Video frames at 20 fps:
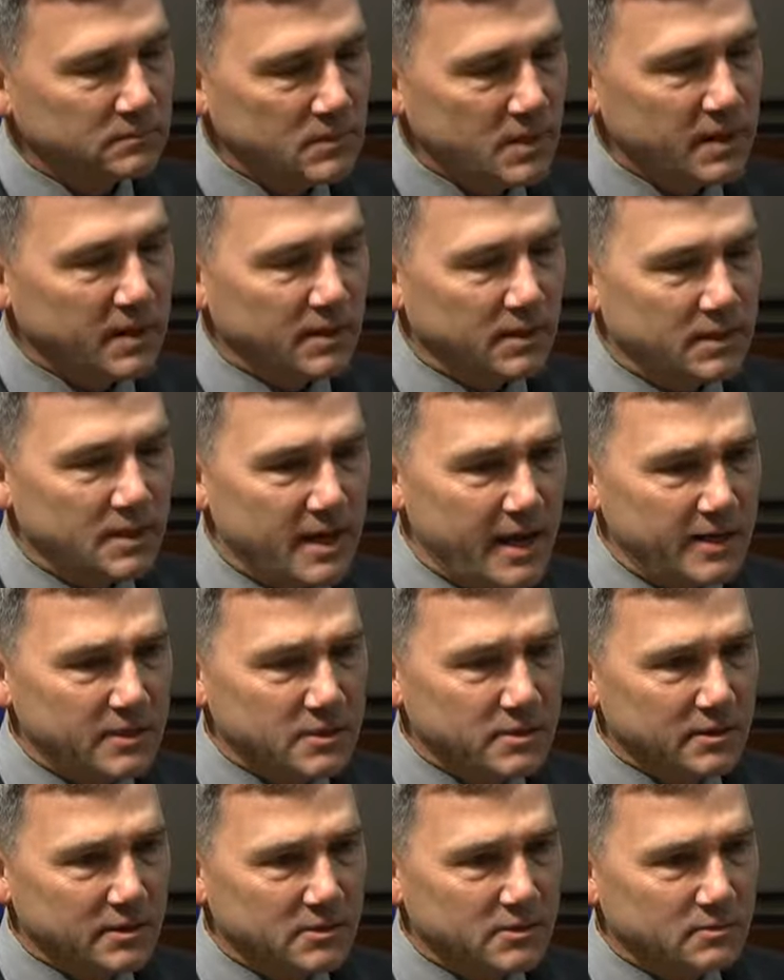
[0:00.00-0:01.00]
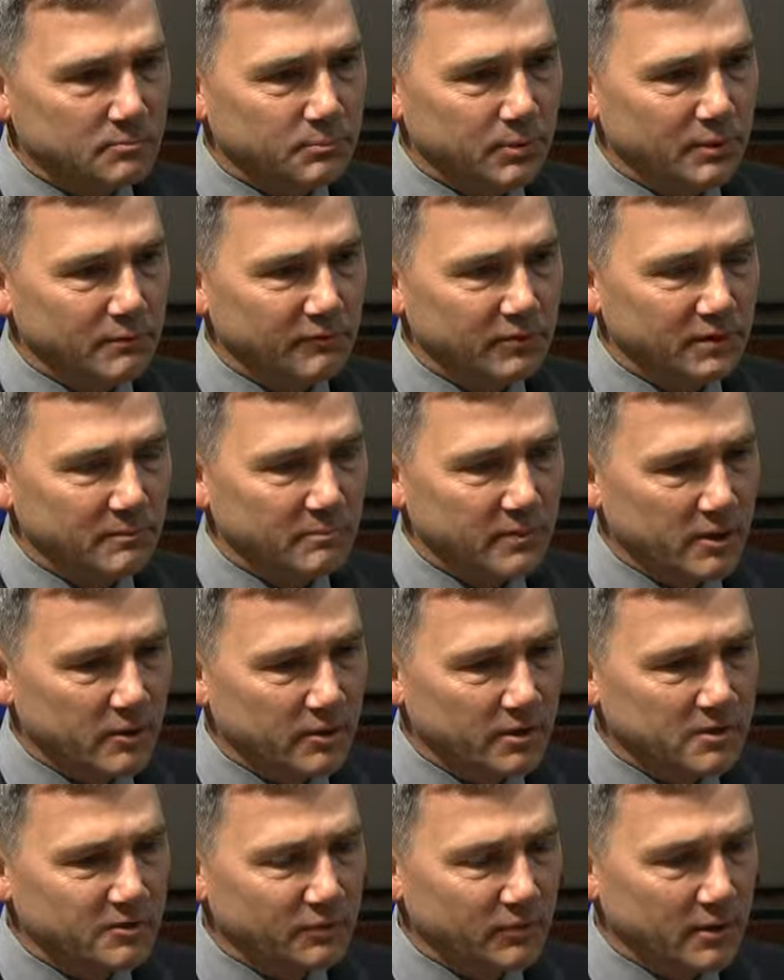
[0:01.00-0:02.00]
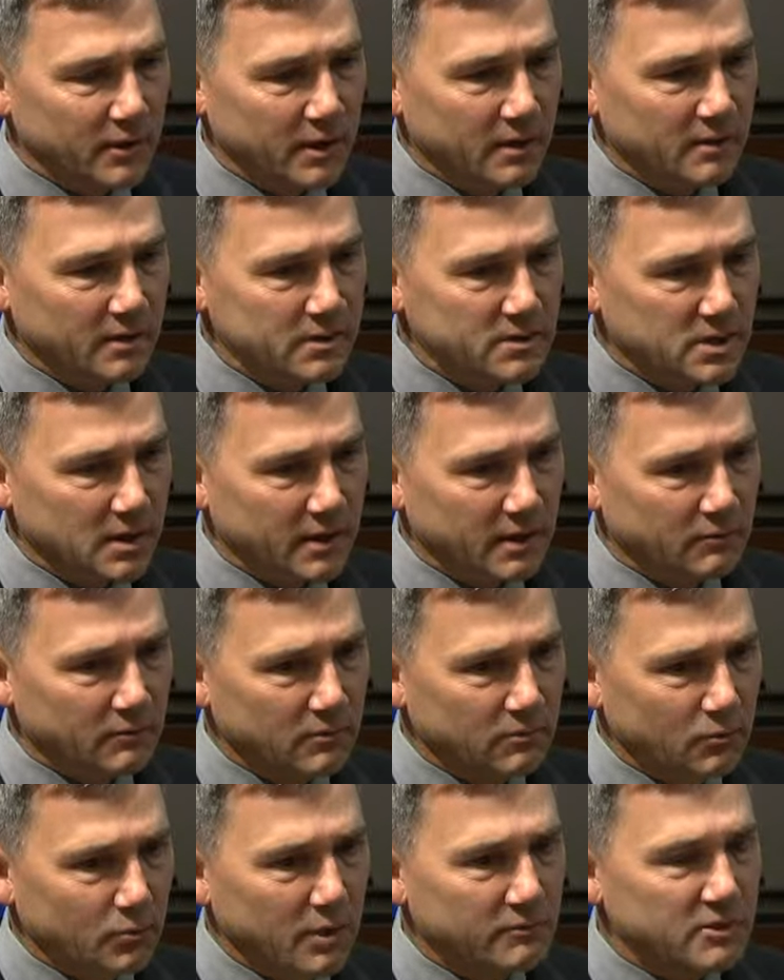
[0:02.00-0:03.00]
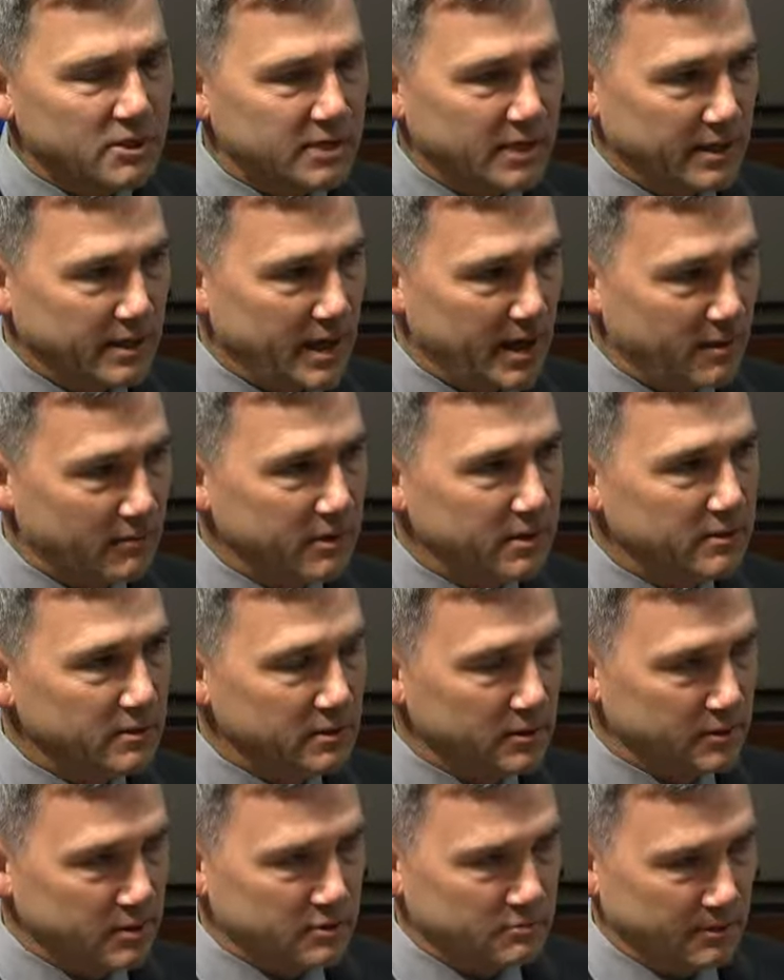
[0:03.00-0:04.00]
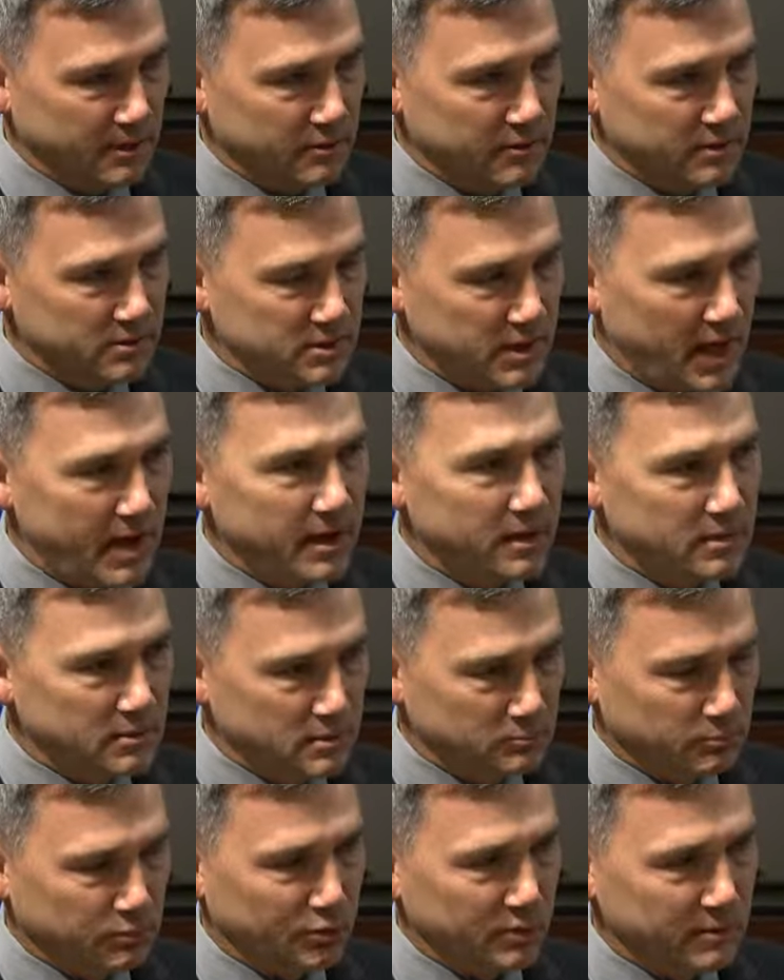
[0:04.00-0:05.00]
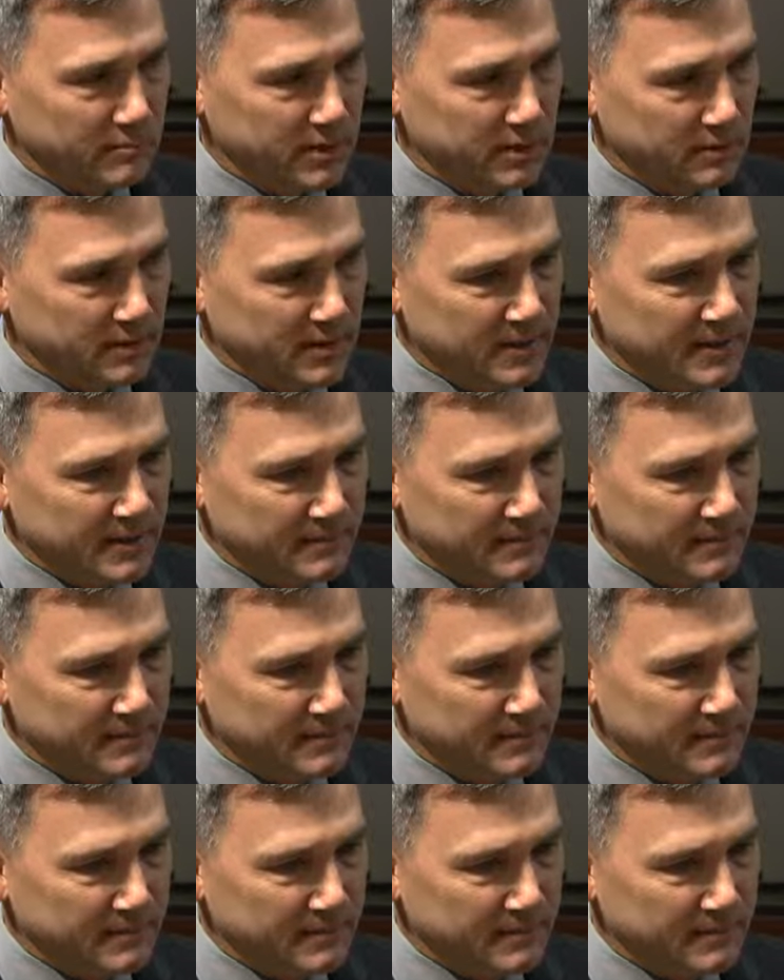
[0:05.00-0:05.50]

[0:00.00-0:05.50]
Yeah, actually, it's a perfect marriage for areas like Riverside County that are experiencing high unemployment,